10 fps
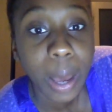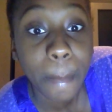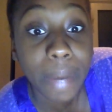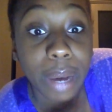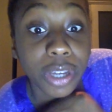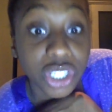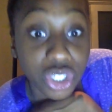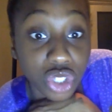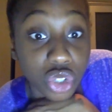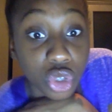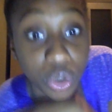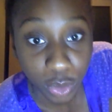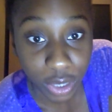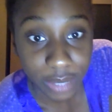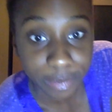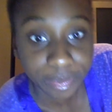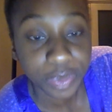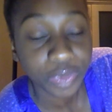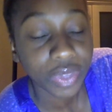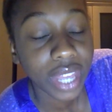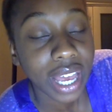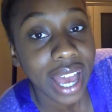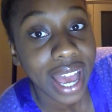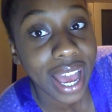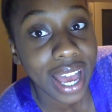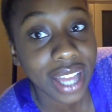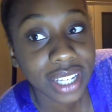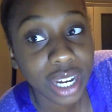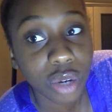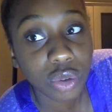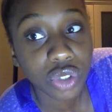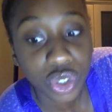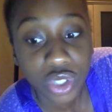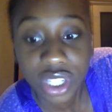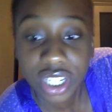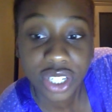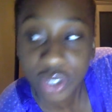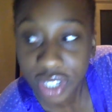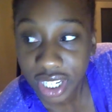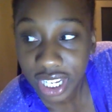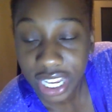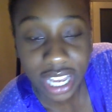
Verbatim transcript: But I purchased the normal one and I was using it, using it,